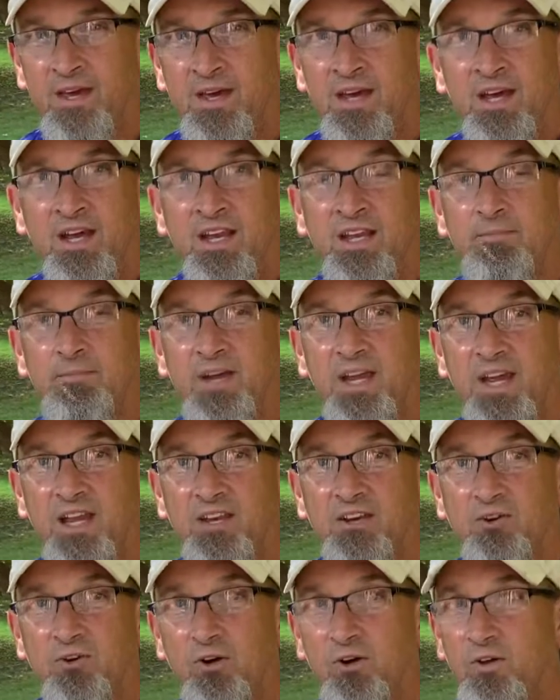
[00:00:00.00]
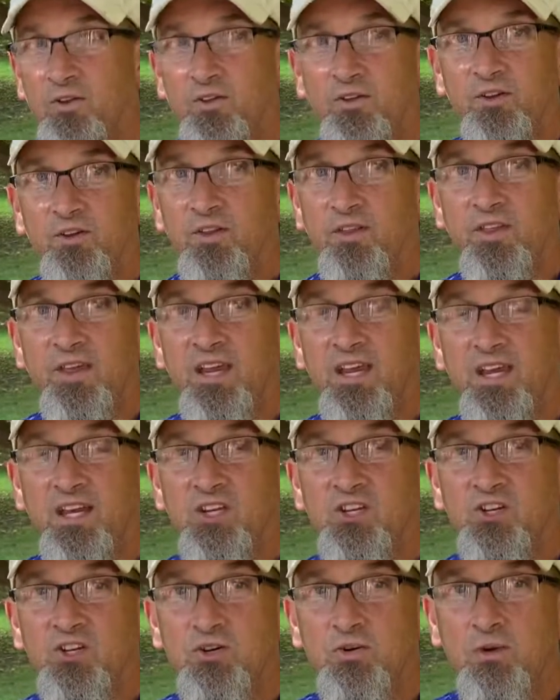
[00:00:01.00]
And he began to crawl, and the only thing he
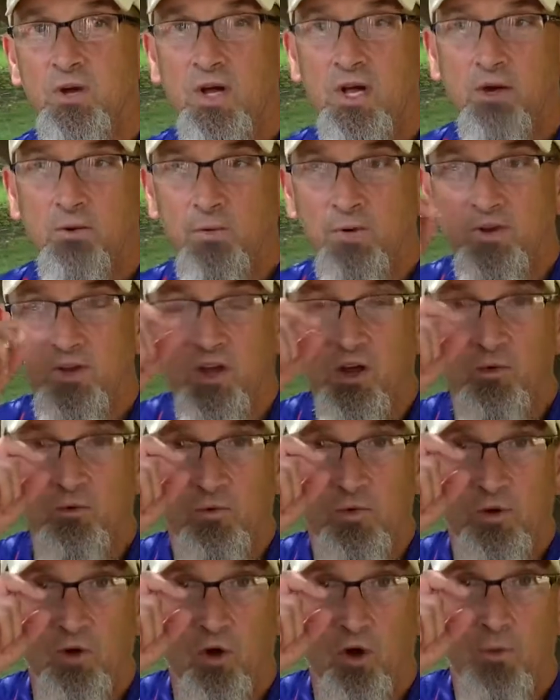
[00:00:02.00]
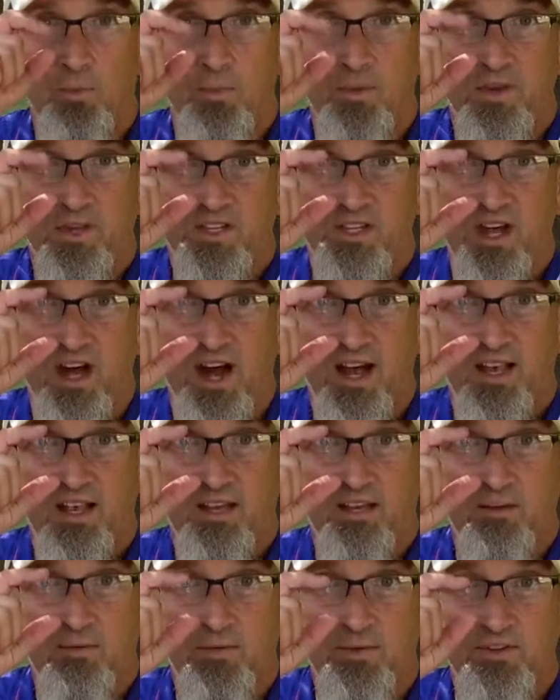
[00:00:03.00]
could do would open his
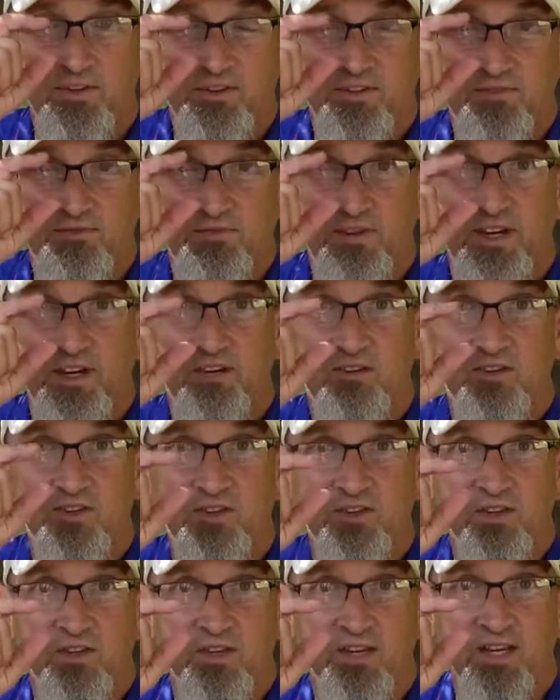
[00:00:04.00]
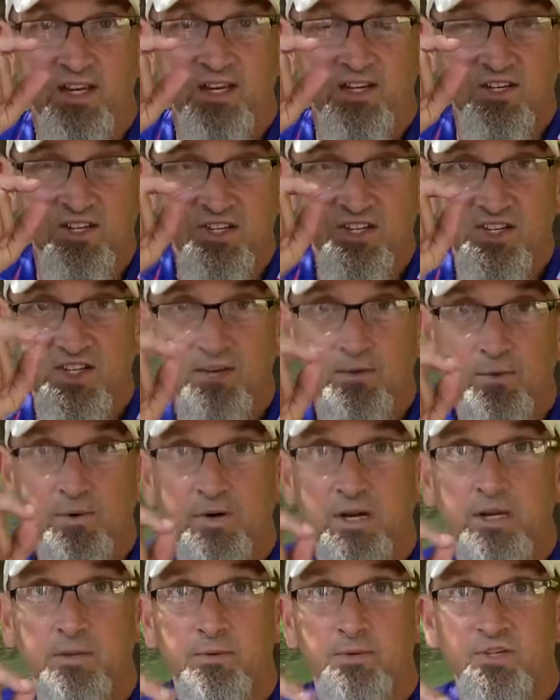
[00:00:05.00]
eyelid with his fingers so that he could see where
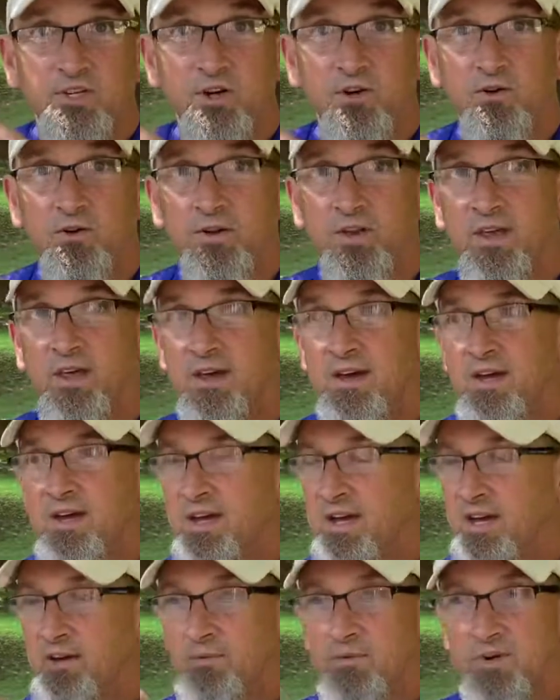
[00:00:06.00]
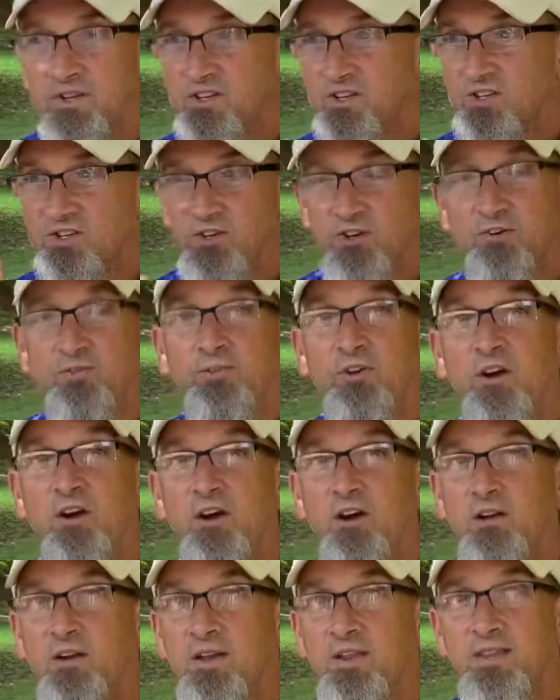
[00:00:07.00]
he was going. He went so
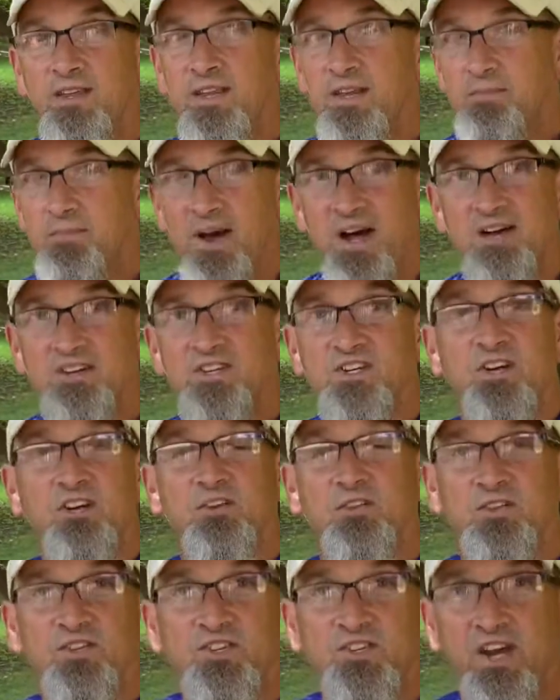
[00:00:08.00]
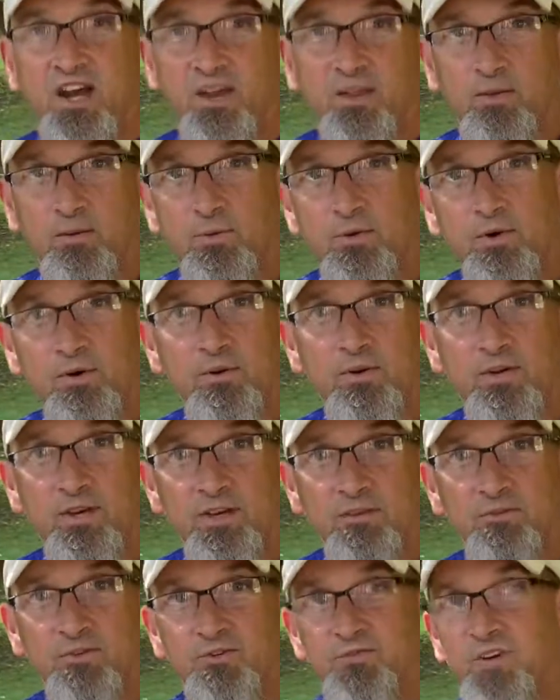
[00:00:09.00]
far, and then he passed out on the side of the road, and
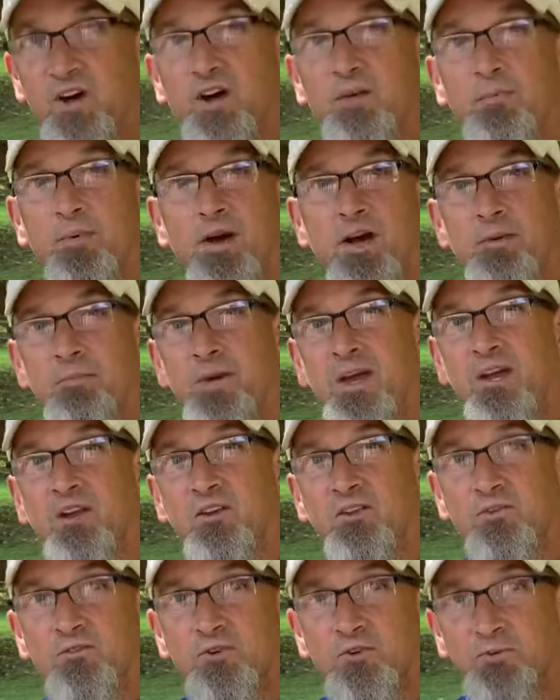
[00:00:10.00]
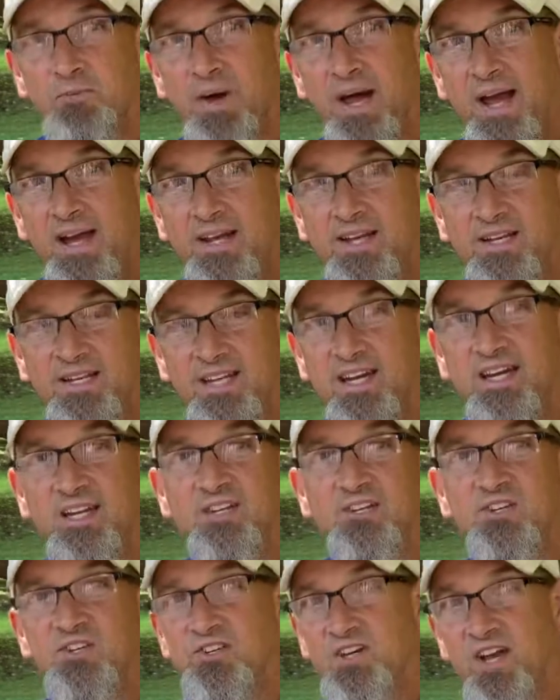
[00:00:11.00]
he was found by a man on horseback and
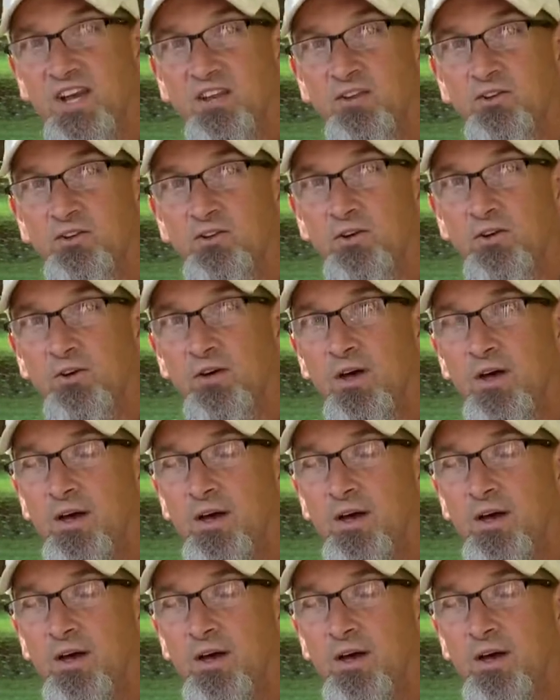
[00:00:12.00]
taken to Chattanooga.